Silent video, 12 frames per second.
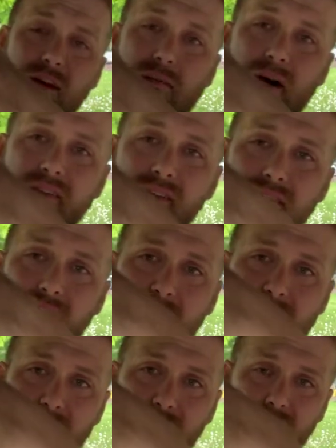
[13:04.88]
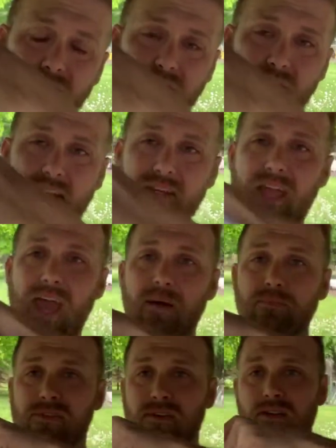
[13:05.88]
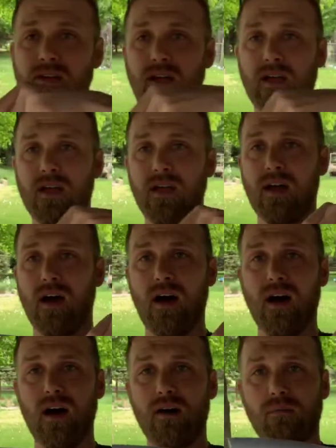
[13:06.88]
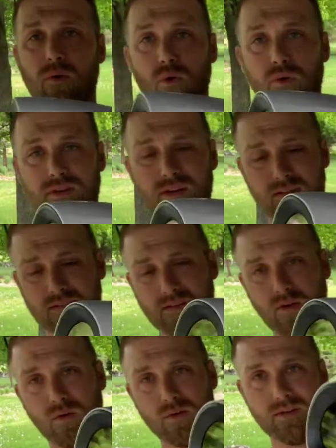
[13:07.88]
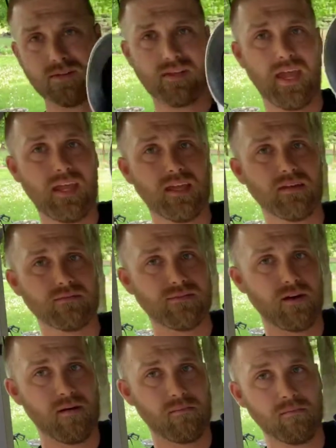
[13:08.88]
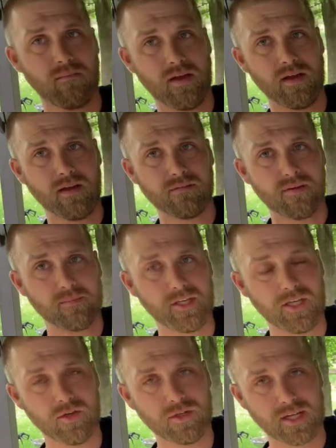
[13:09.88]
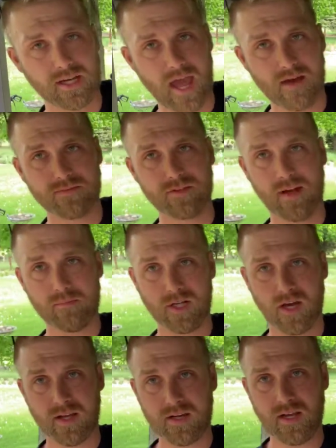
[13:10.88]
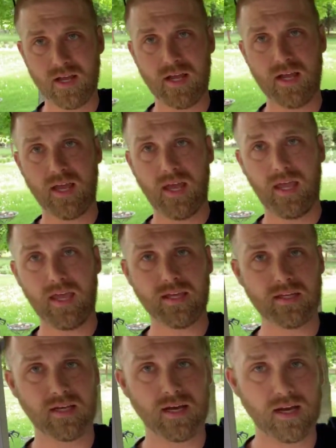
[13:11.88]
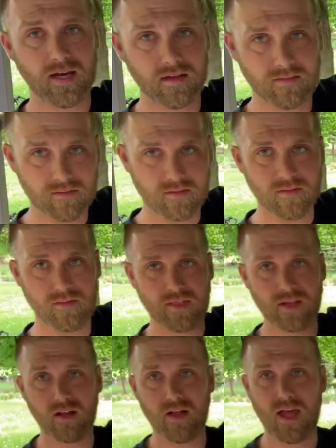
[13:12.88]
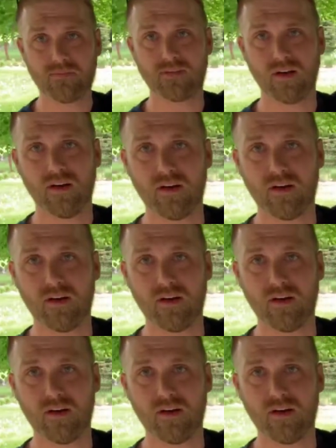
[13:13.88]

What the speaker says: something I'll just have to do a screen capture, or just take it from the unit after I'm done, and then I'll have to